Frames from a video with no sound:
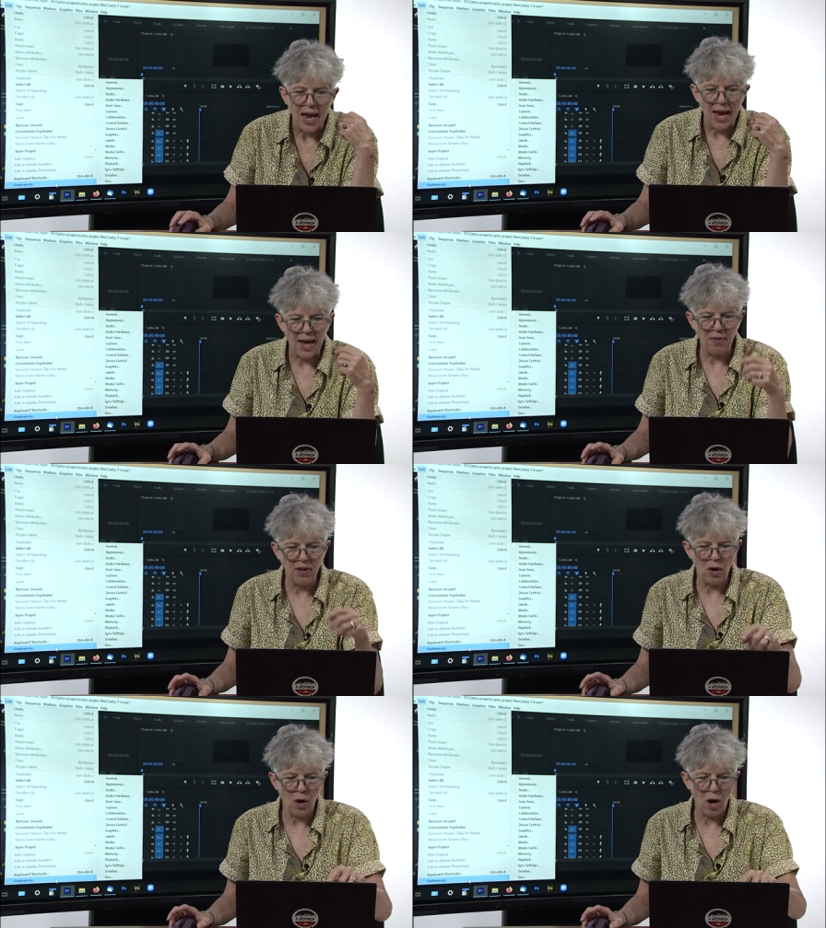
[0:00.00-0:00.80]
And
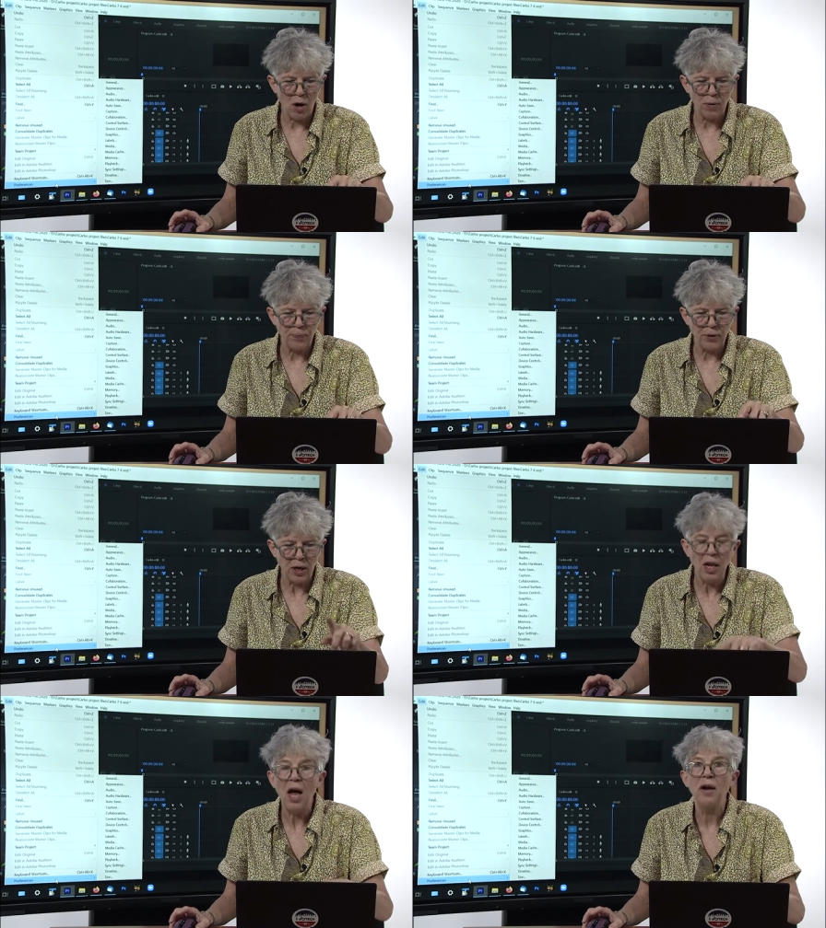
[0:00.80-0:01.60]
there are
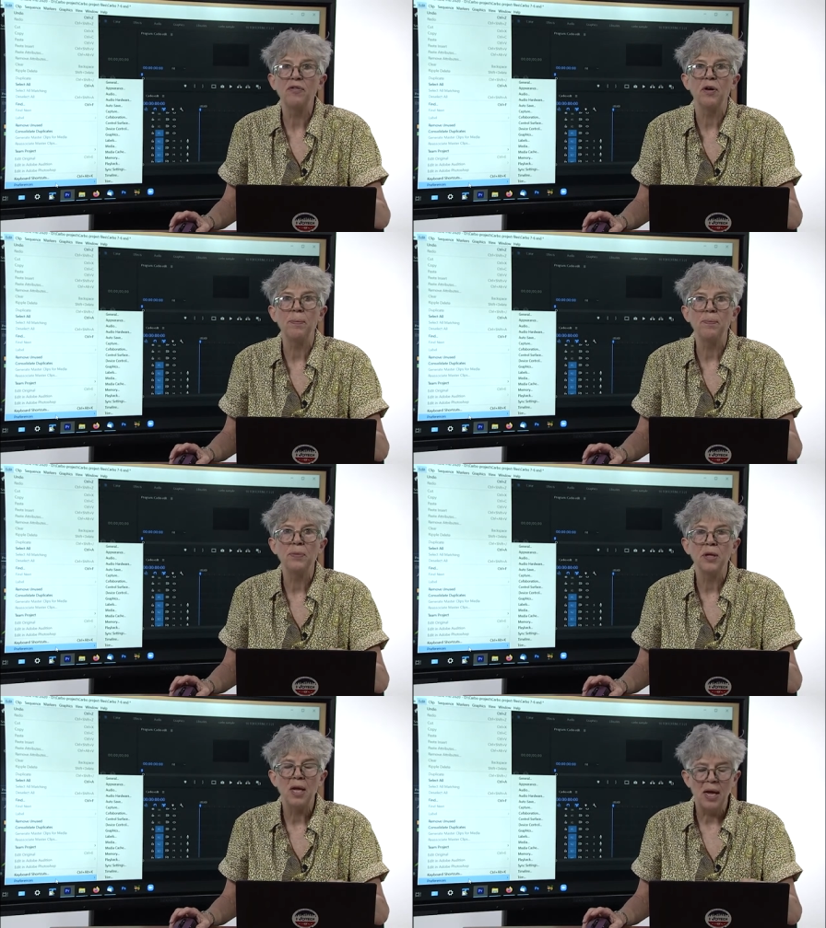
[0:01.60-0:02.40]
a lot of them.
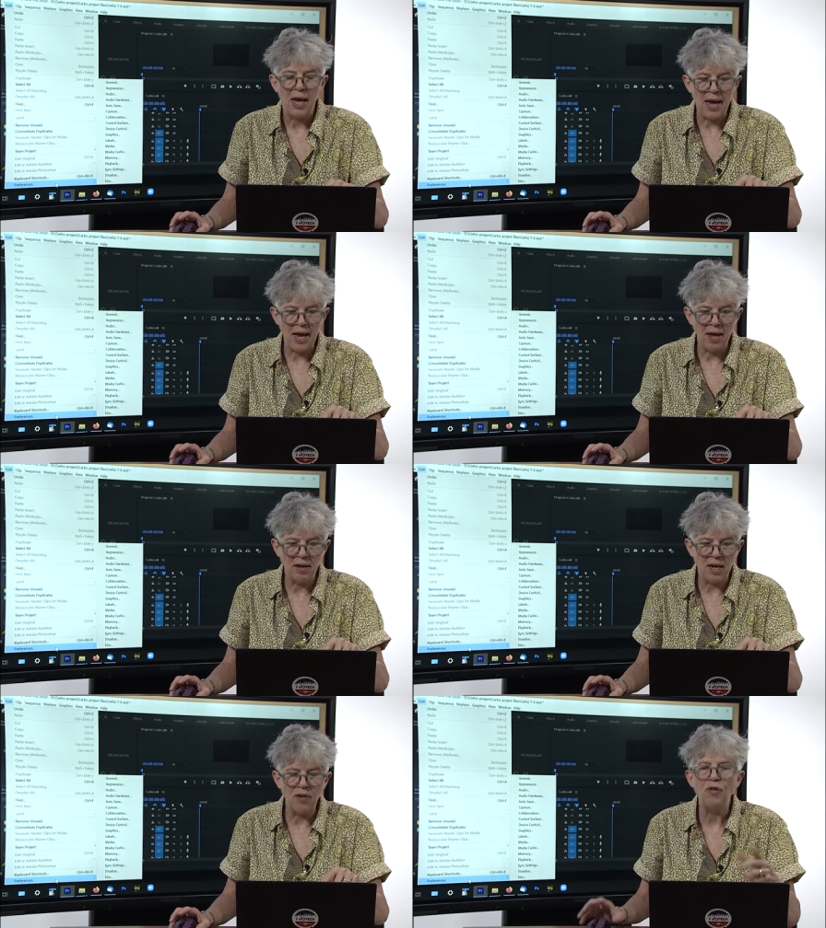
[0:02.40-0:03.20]

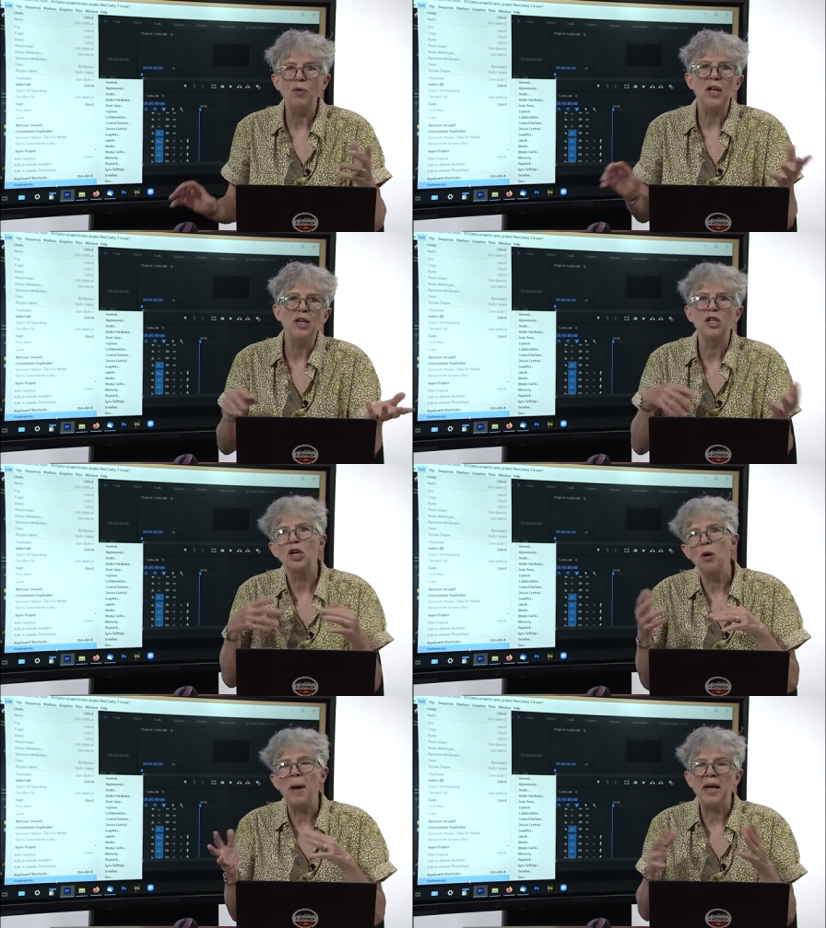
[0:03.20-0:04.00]
And if you needed to
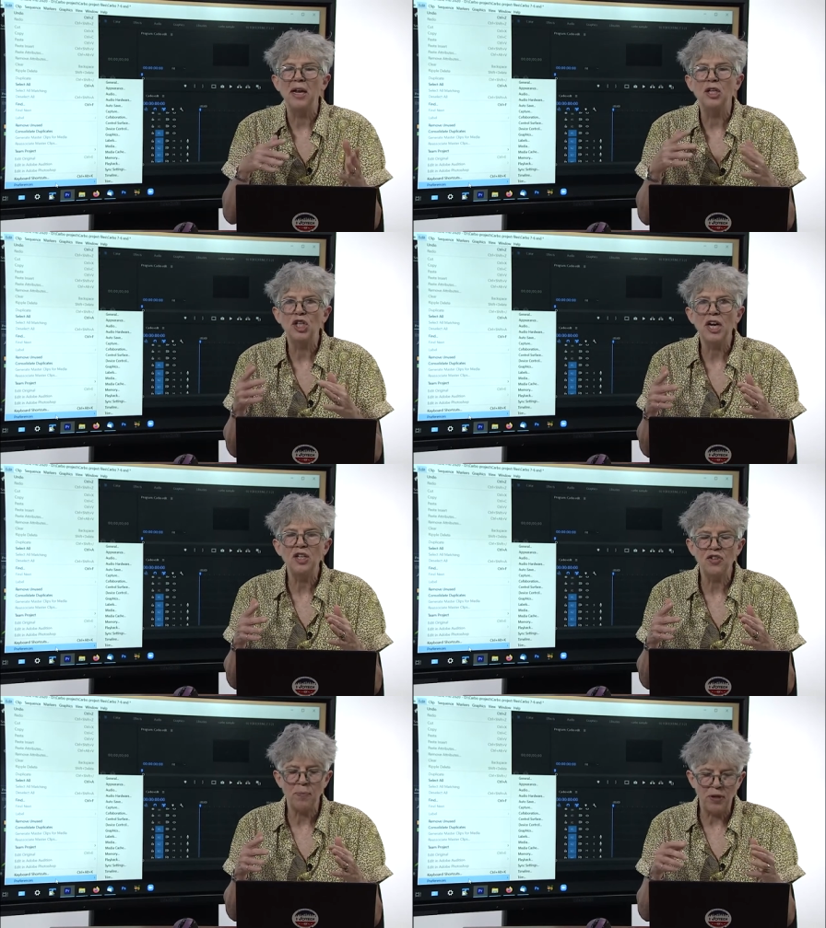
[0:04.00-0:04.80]
go back in and
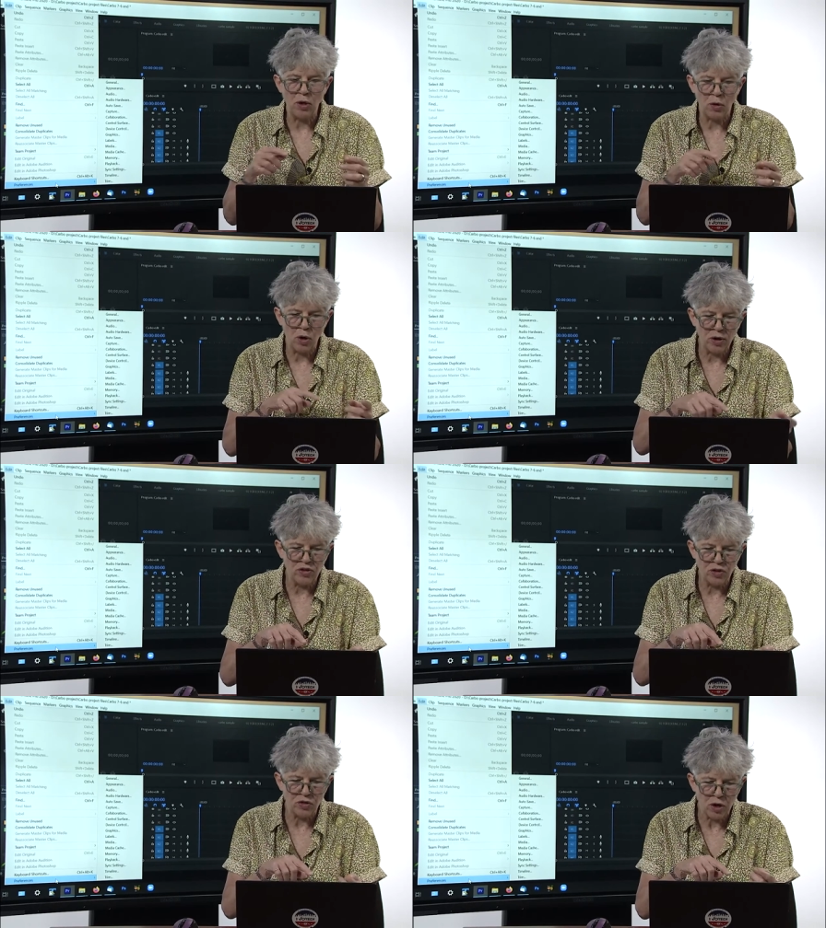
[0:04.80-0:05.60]
change something, you can always
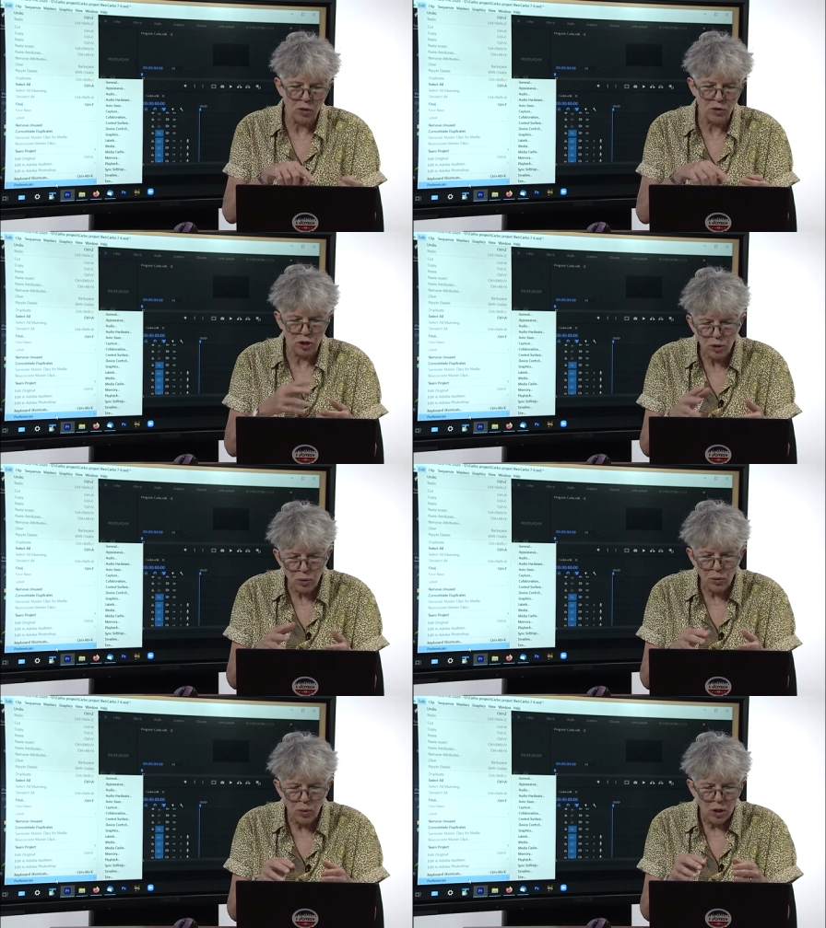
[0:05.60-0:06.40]
just go
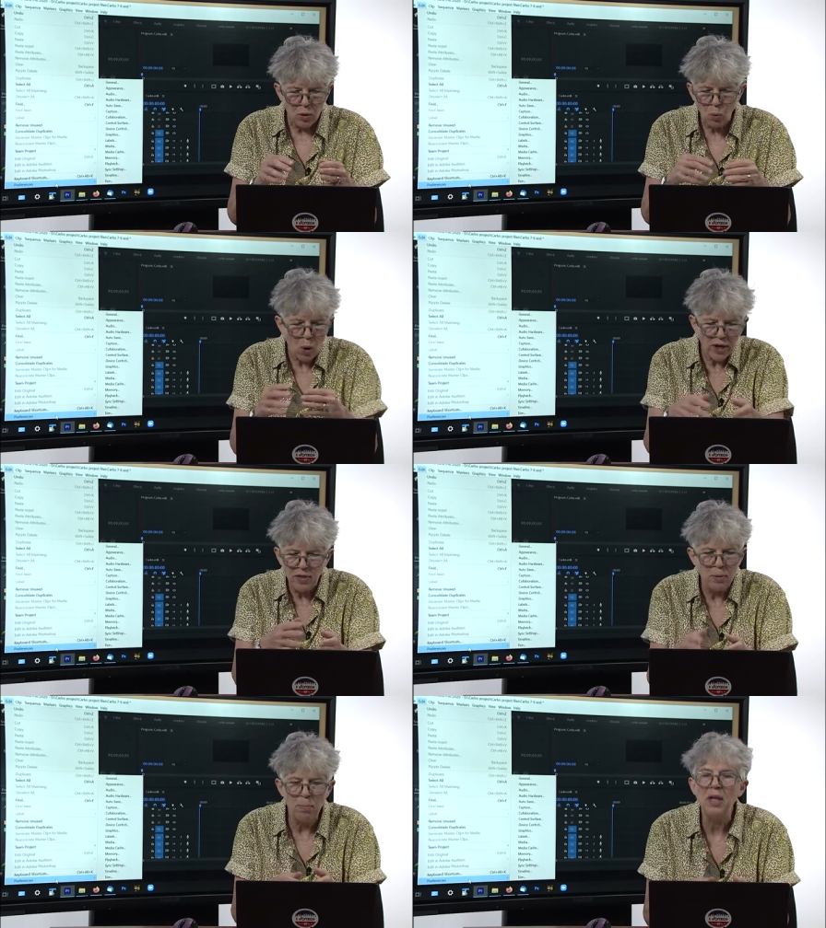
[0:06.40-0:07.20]
to one
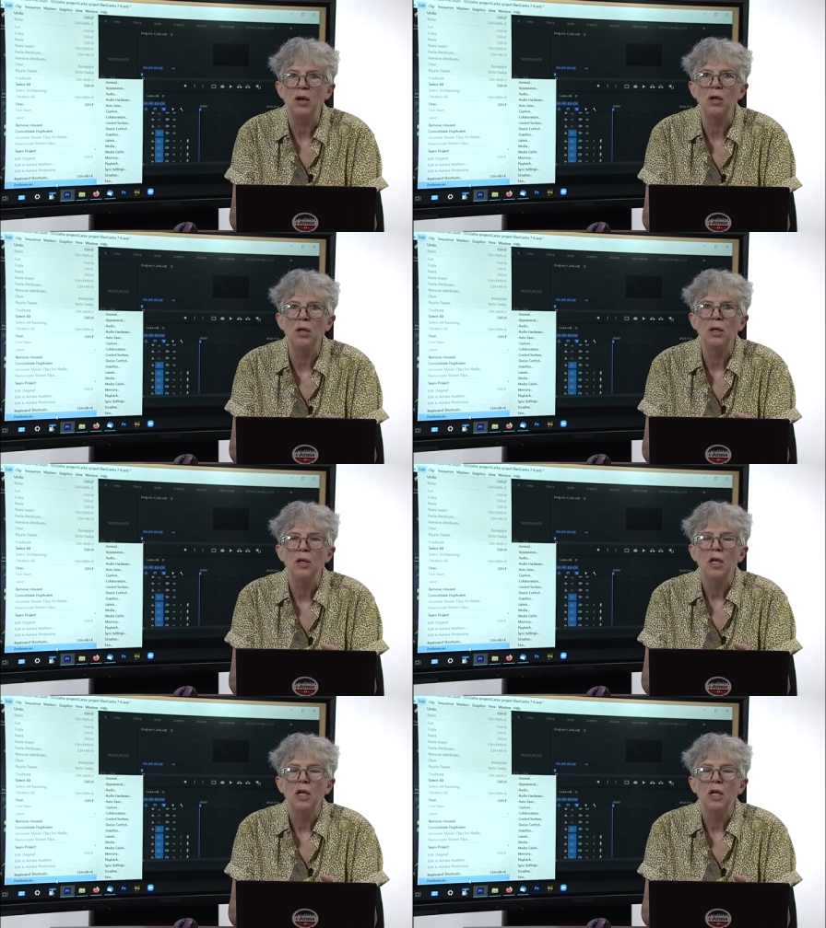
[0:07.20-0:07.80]
in the middle.